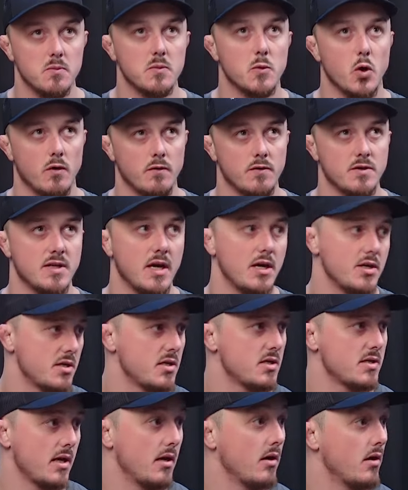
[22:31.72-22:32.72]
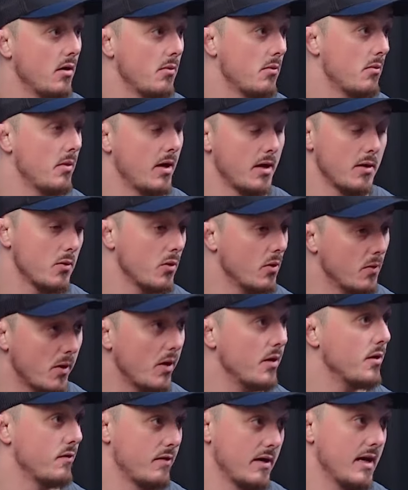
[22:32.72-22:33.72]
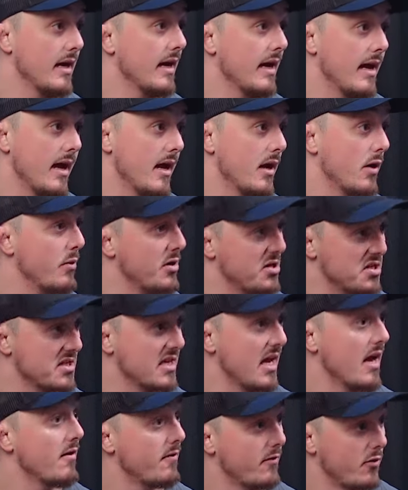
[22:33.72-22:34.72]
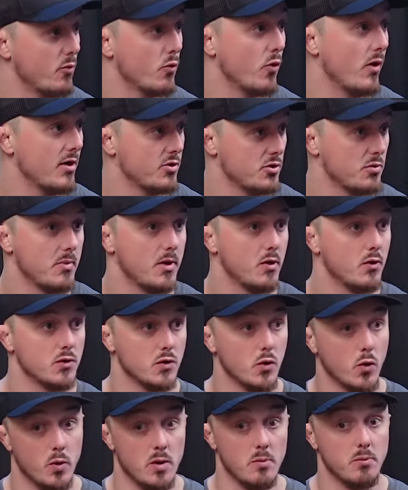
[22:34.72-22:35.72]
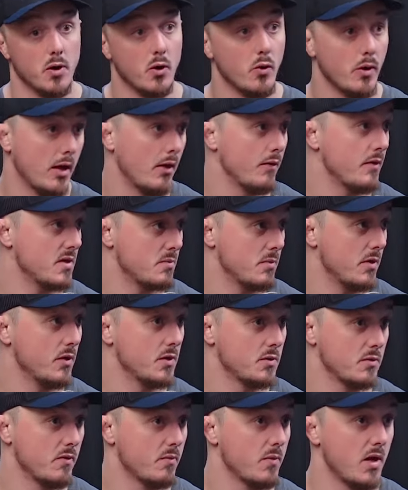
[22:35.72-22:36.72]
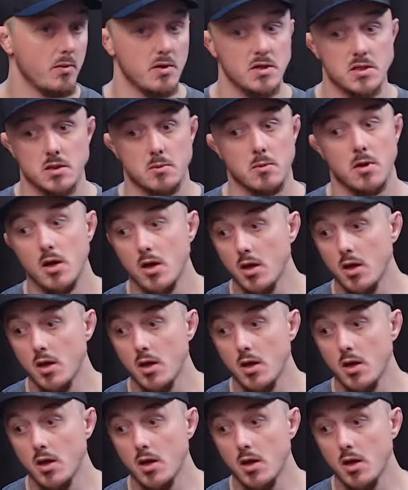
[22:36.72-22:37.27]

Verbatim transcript: conversation to say, look, mate, you're under-eating here. Can we just get a few more extra meals, or can we bulk out these meals with maybe some